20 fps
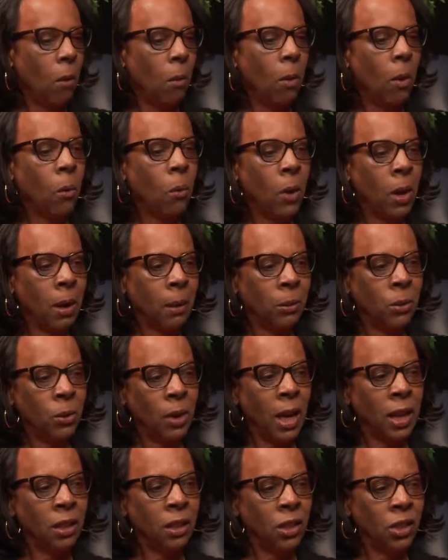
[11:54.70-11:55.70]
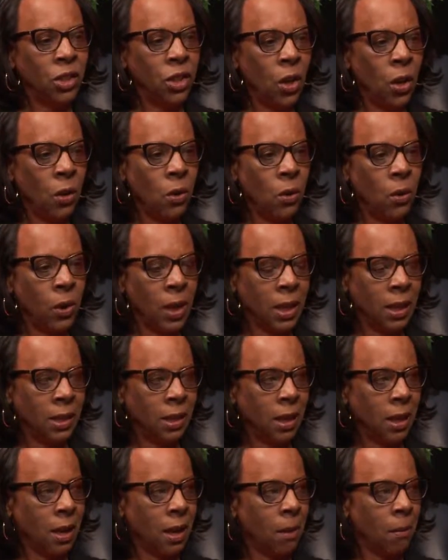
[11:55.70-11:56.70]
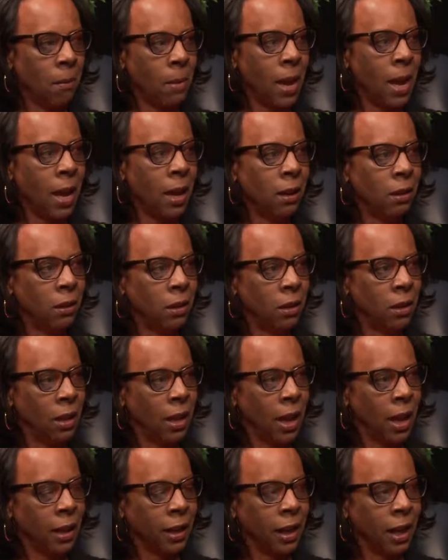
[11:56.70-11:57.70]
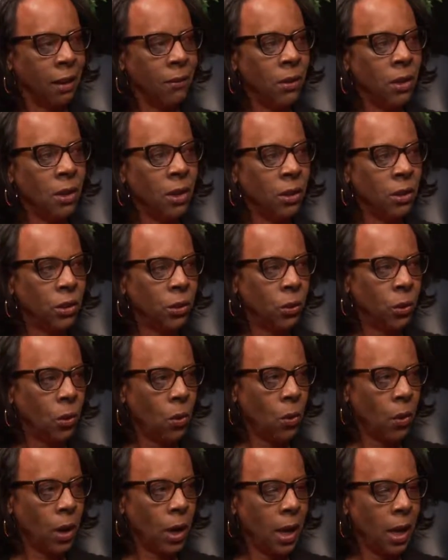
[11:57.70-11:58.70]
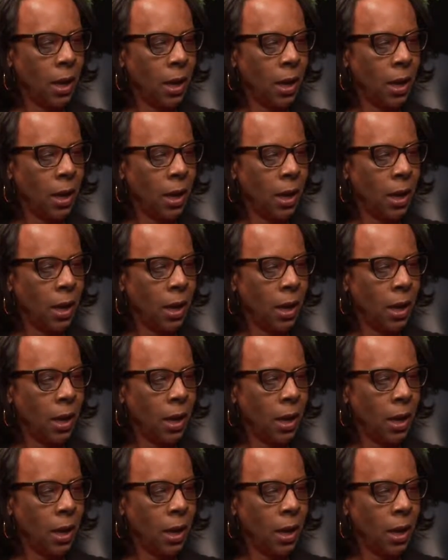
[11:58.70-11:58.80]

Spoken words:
But what I'm trying to show you is that I gave you the story.